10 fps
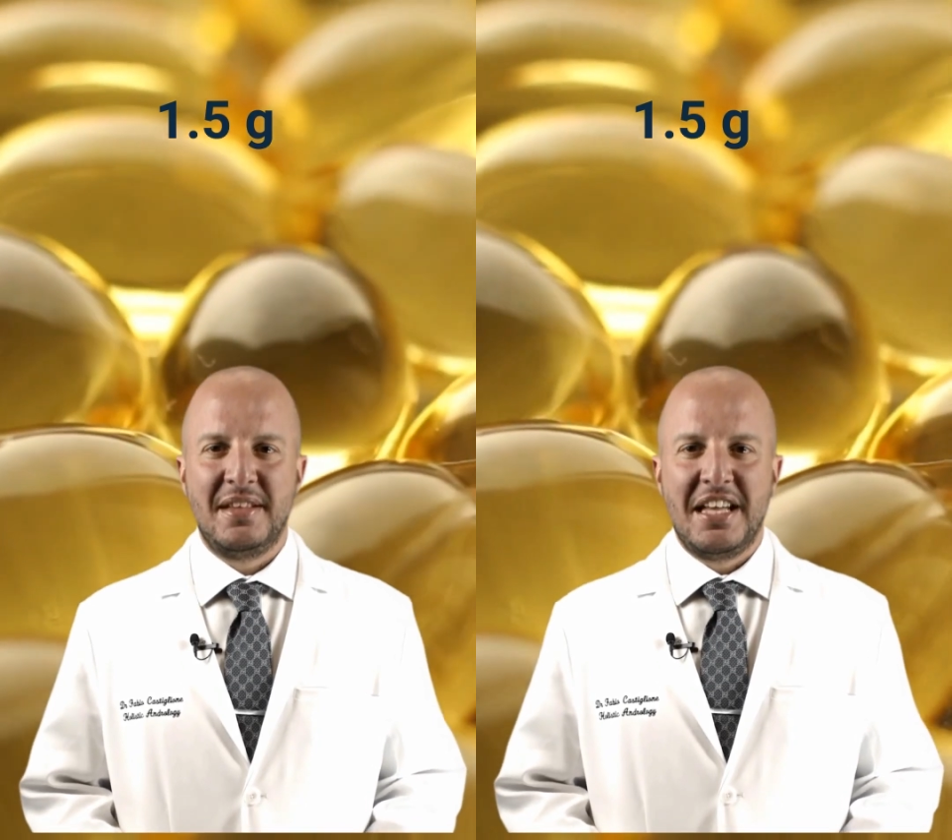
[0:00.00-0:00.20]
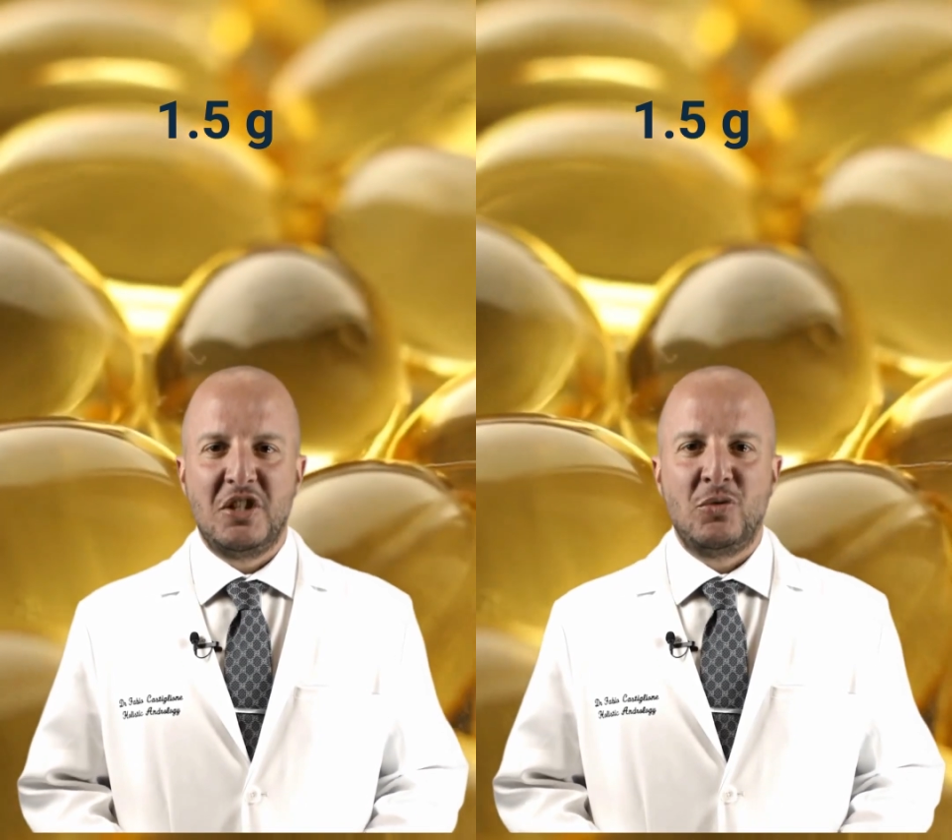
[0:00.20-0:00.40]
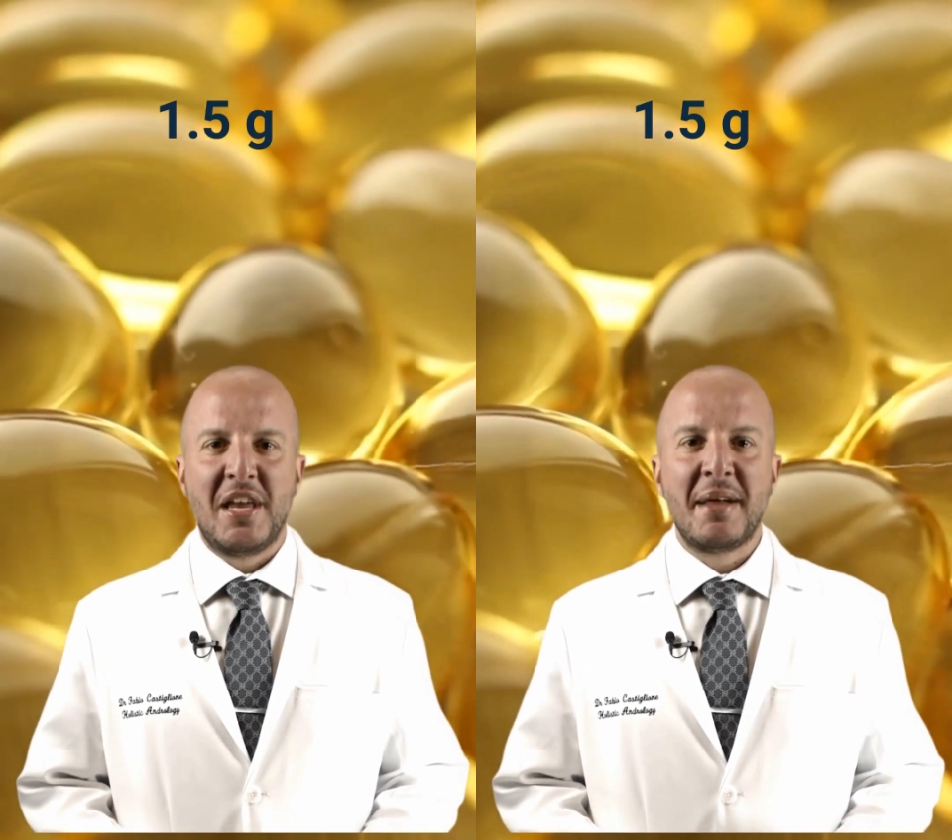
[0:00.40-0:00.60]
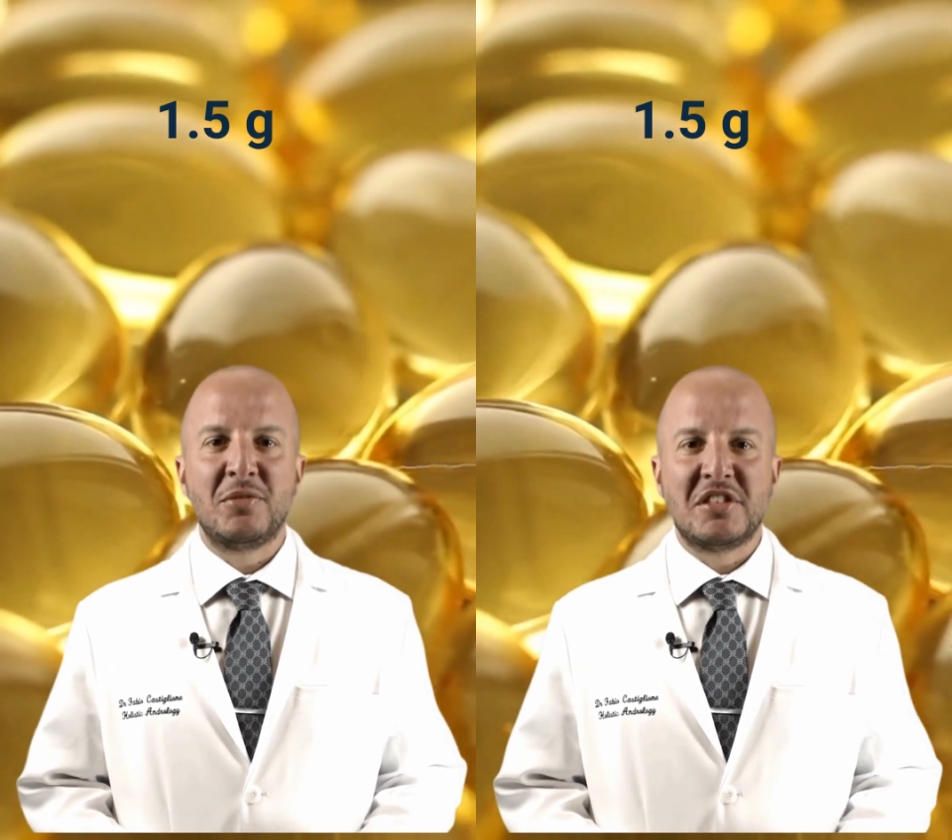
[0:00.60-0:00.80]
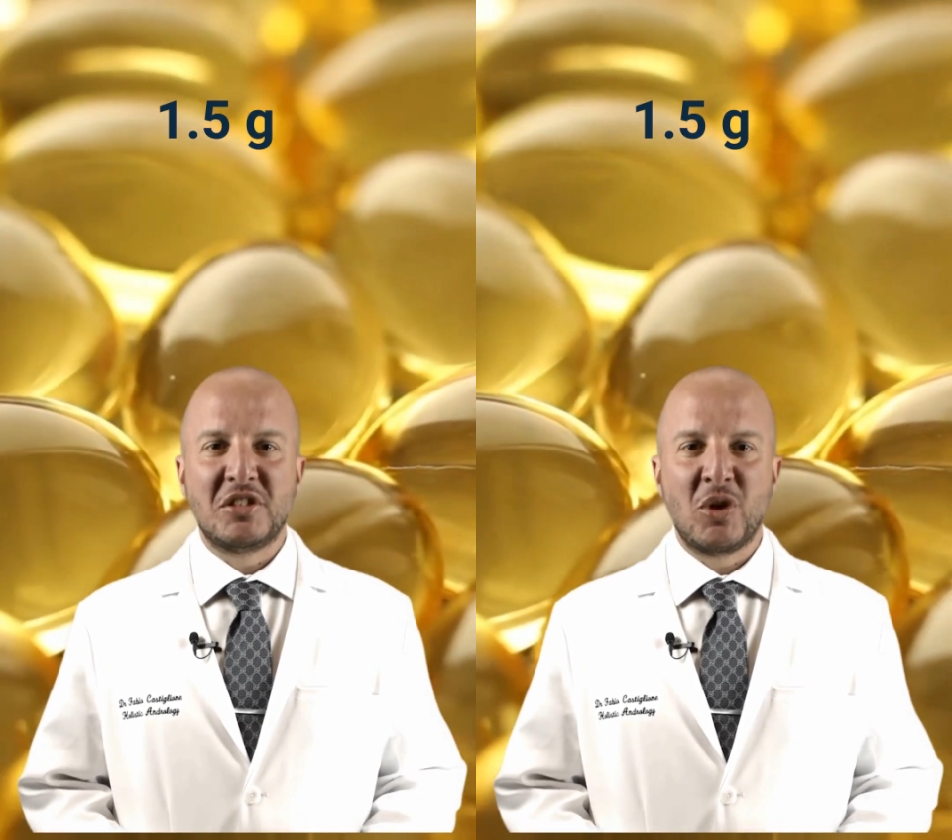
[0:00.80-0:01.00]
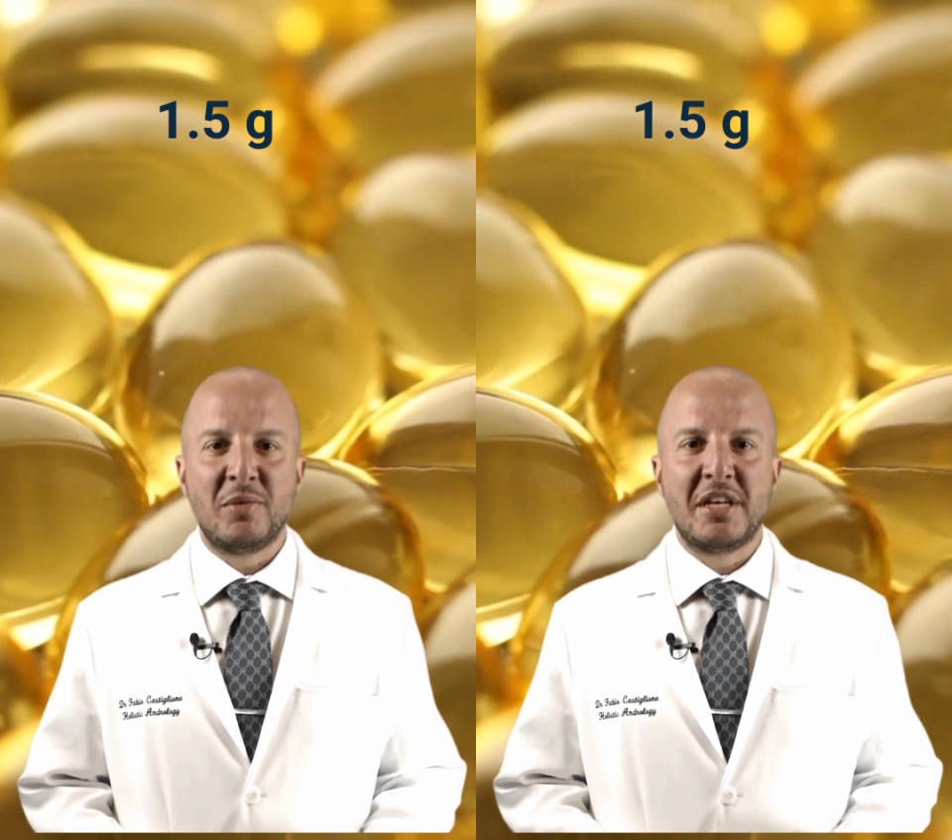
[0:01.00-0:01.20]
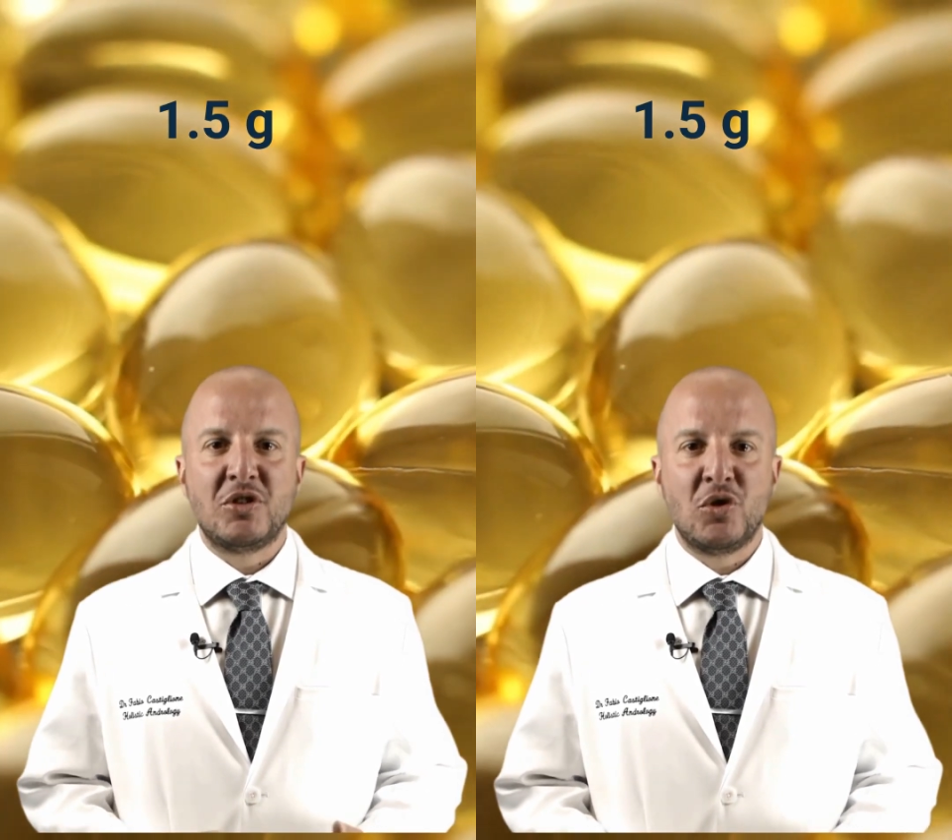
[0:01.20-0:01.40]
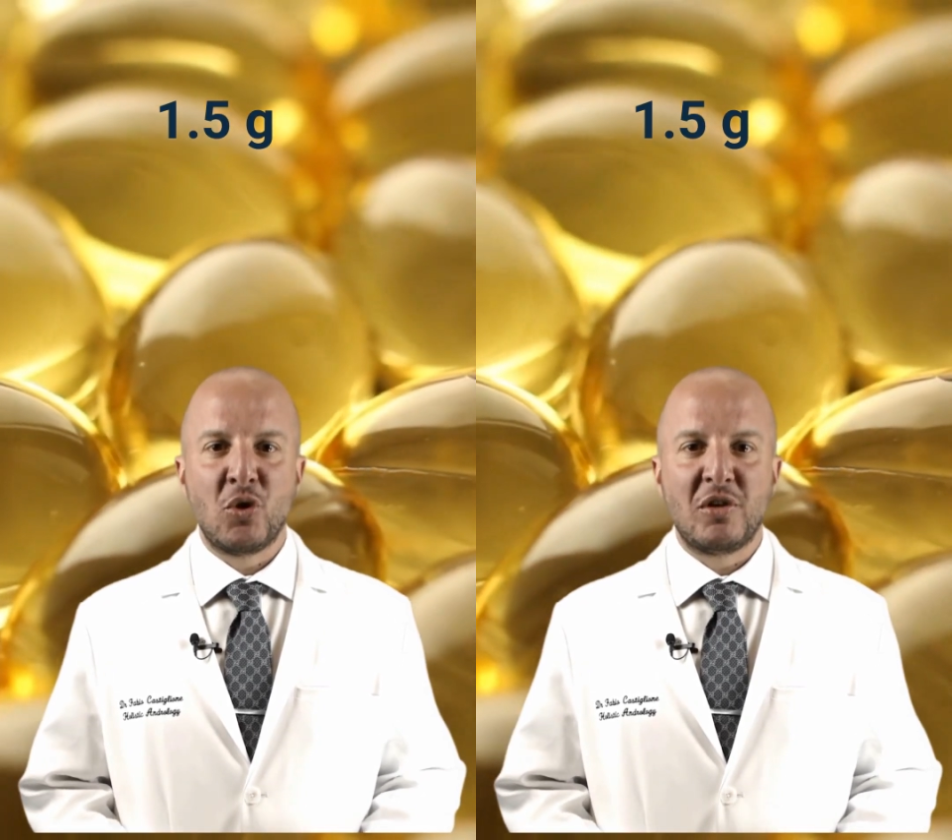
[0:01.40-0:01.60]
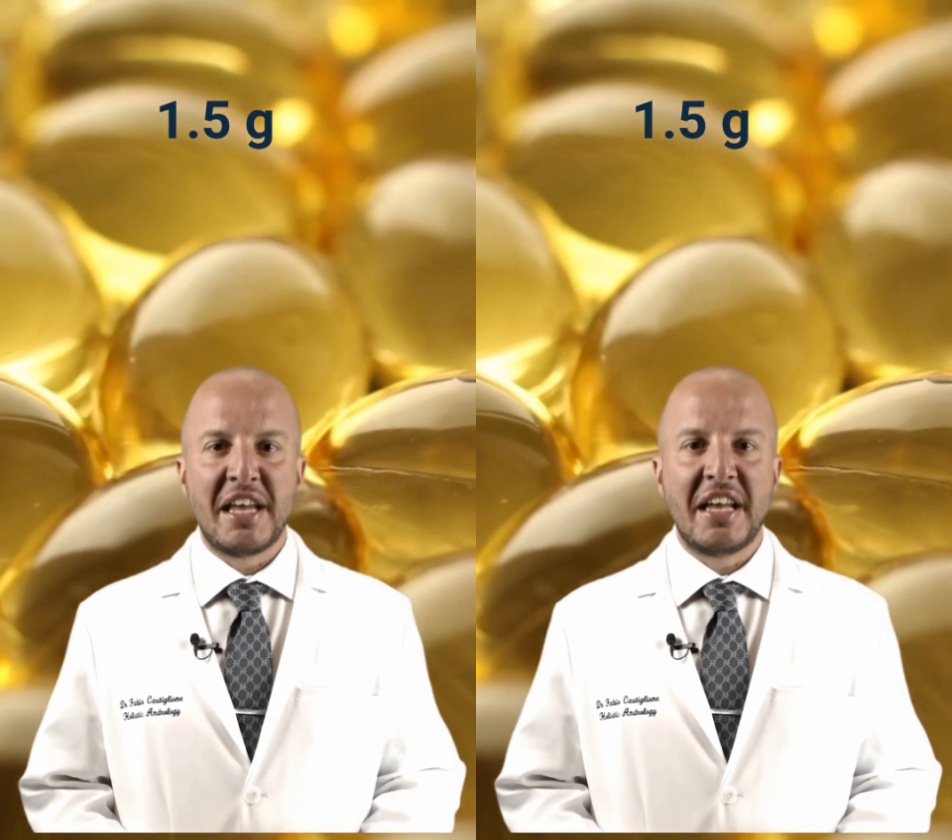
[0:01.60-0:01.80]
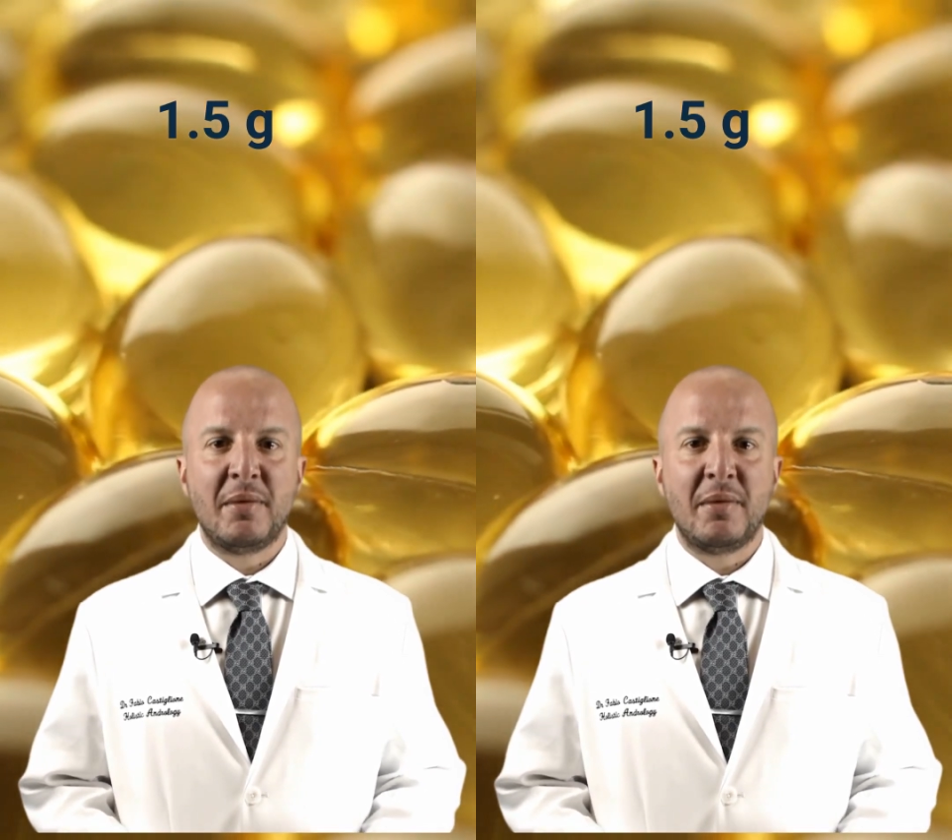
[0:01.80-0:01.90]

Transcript: Each man was his own control, getting a